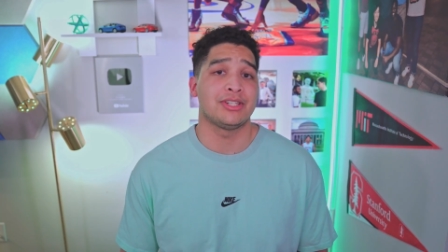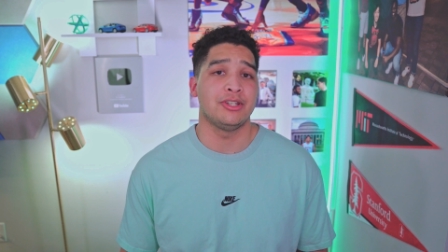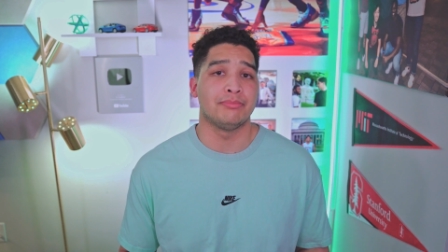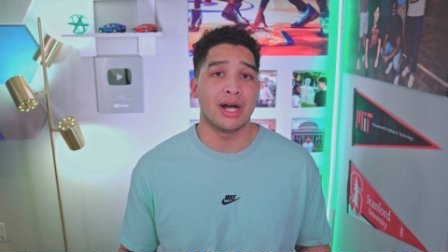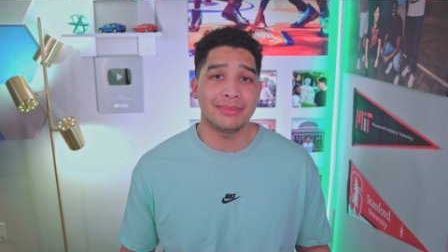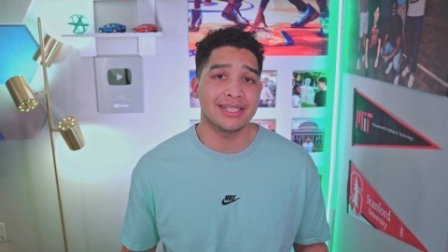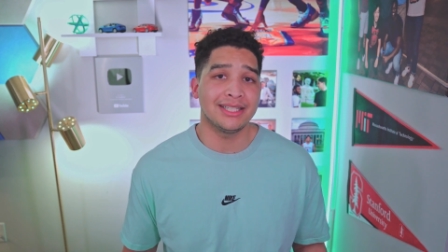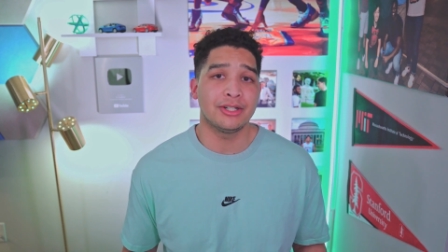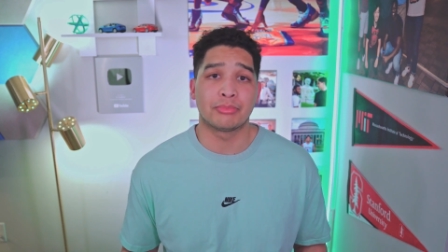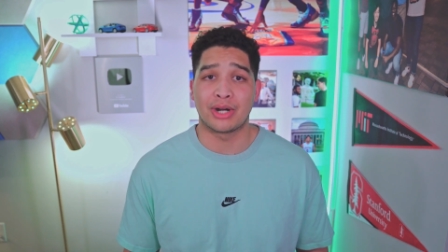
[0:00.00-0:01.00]
to you
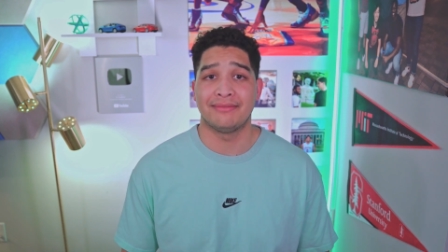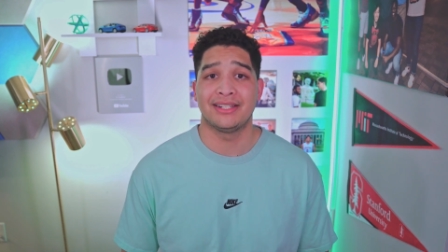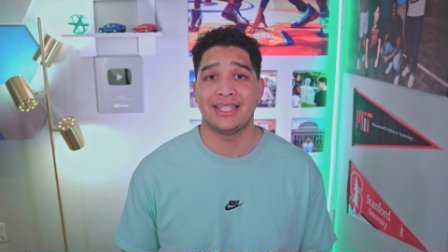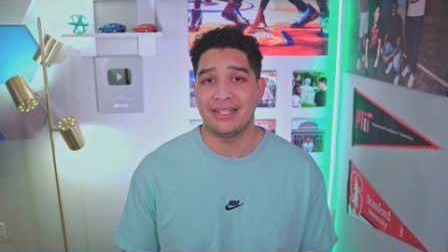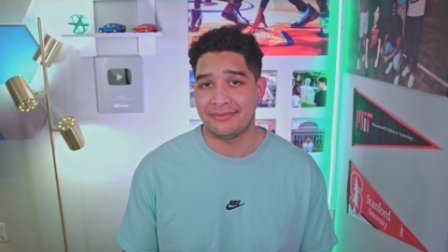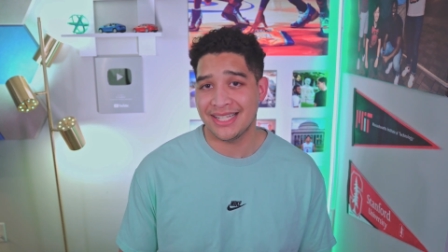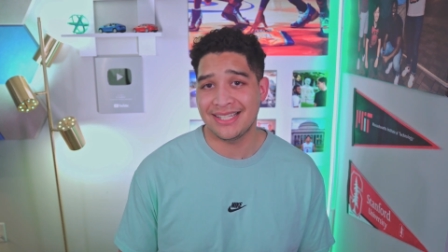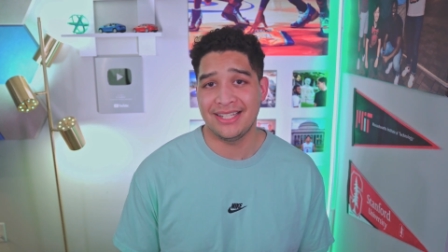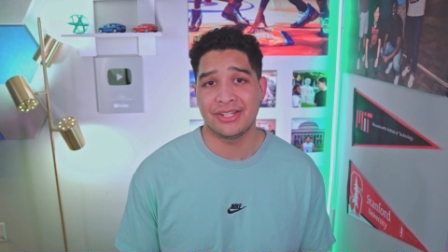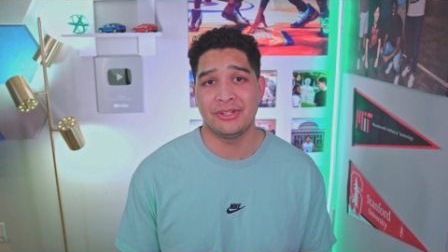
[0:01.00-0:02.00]
publicly or privately to fix
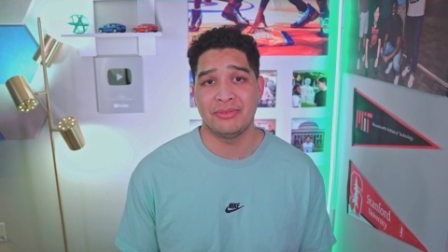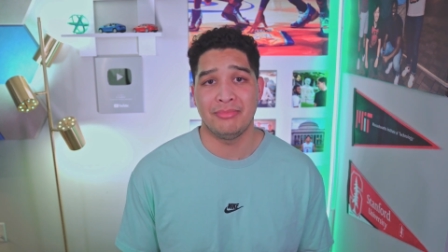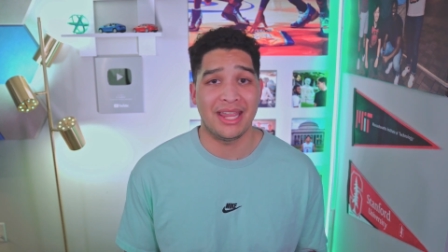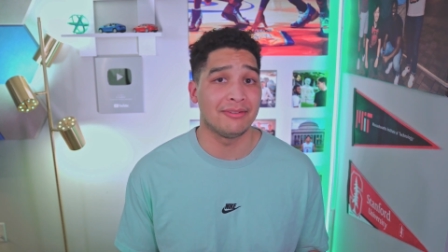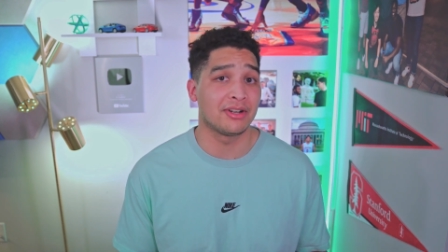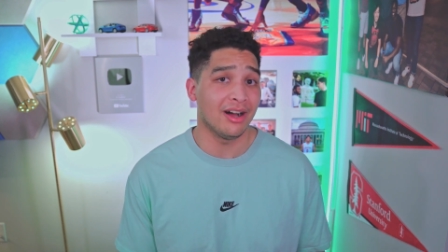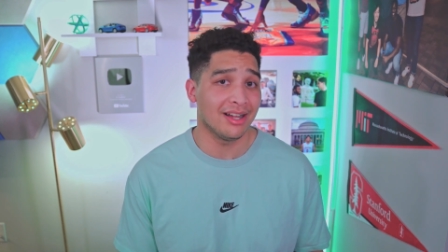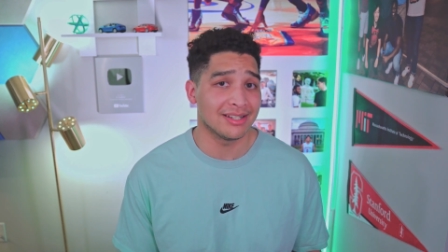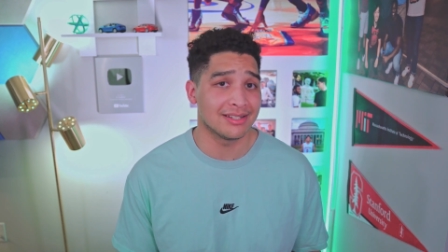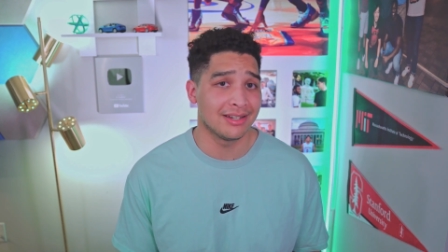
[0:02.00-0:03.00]
the issues you may have
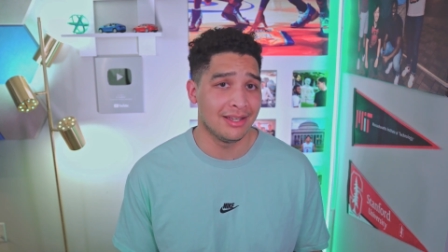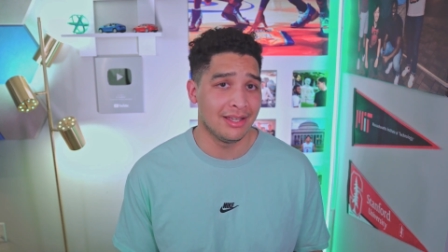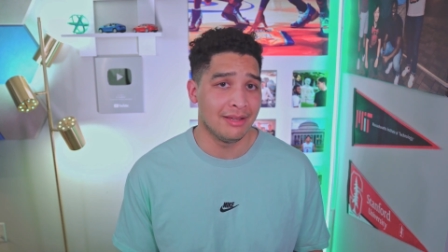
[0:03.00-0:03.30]
caused,